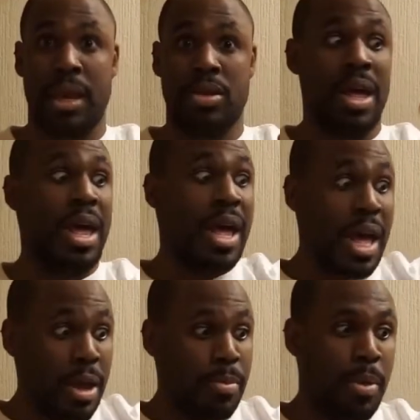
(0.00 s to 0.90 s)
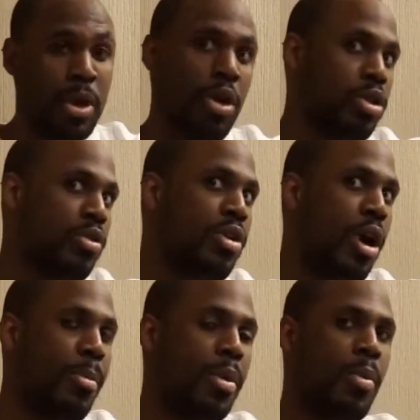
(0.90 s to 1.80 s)
is, because you've got
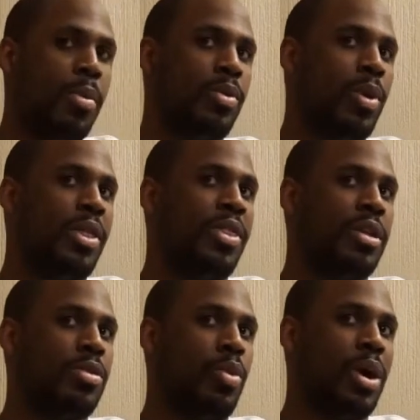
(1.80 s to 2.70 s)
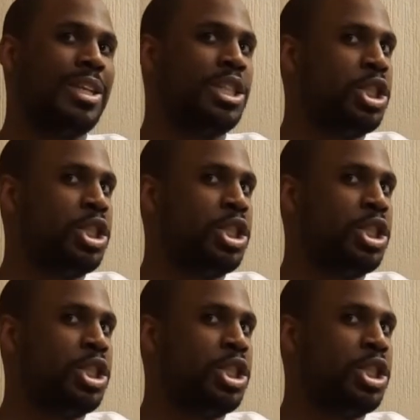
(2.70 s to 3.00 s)
a problem with the way things work,